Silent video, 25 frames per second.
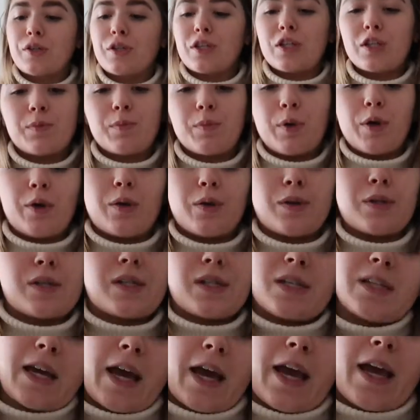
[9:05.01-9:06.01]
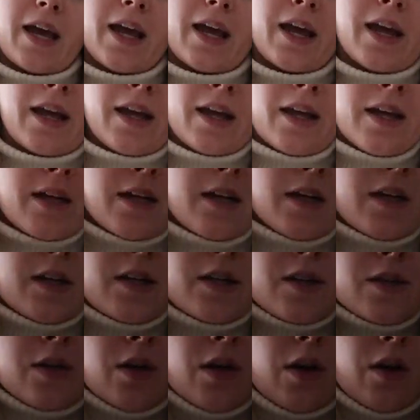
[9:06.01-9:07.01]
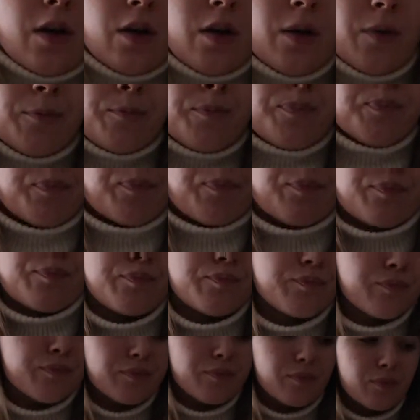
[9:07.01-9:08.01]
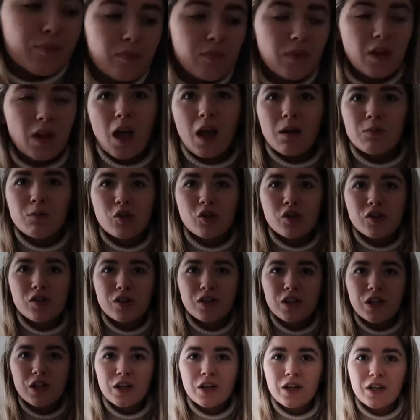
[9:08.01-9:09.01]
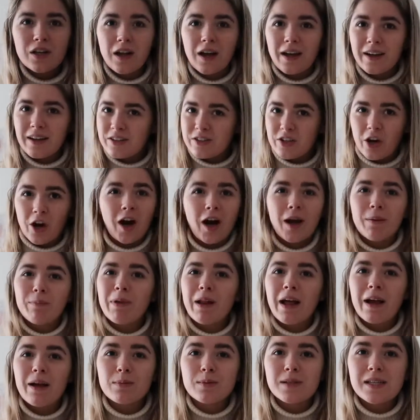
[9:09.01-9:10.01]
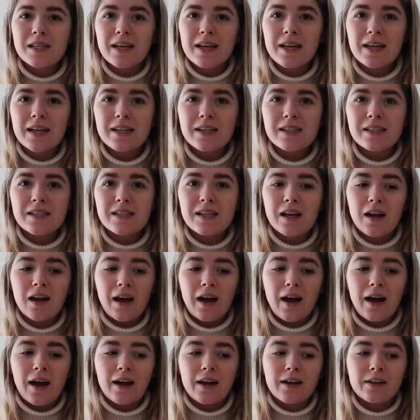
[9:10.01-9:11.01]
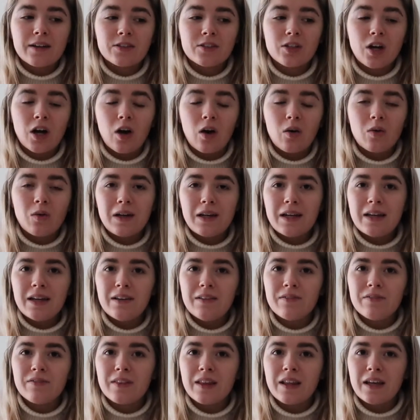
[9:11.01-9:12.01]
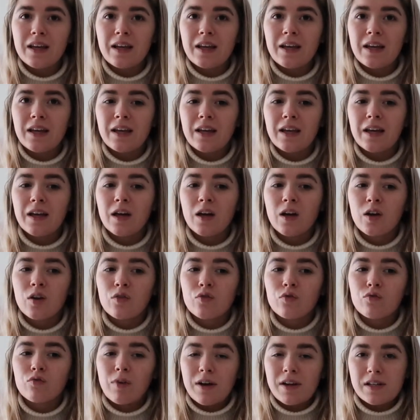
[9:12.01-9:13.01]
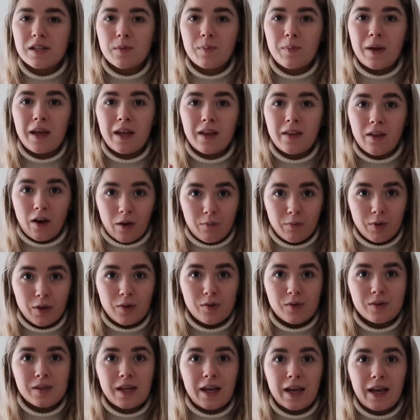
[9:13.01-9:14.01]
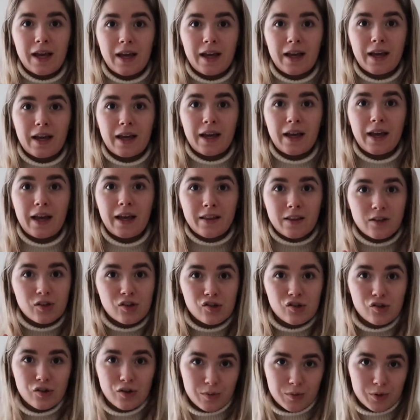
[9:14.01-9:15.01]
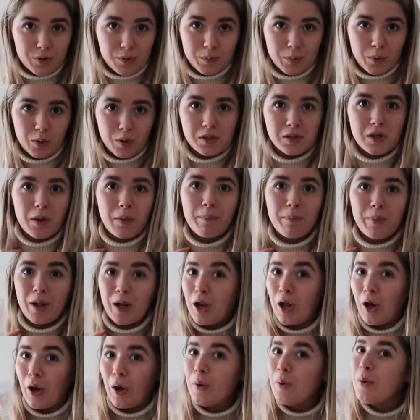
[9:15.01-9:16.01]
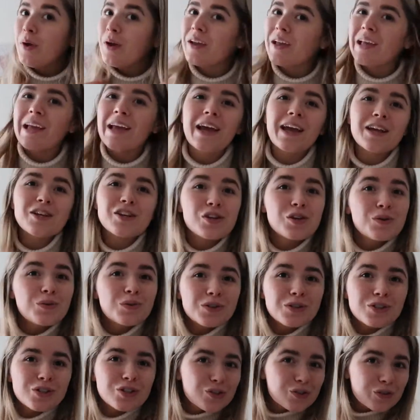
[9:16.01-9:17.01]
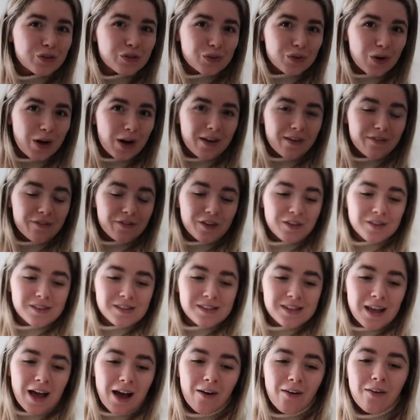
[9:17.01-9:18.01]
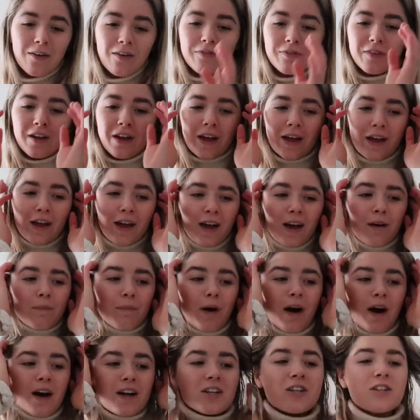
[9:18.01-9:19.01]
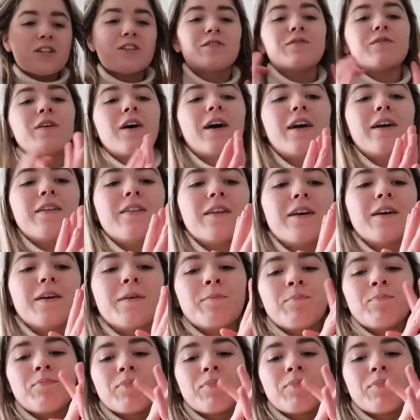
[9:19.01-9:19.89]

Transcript: spoon today. So I'm just gonna like time lapse this and I'll leave the recipe that I'm using in the description box below in case you want to try it for yourself. But I just find that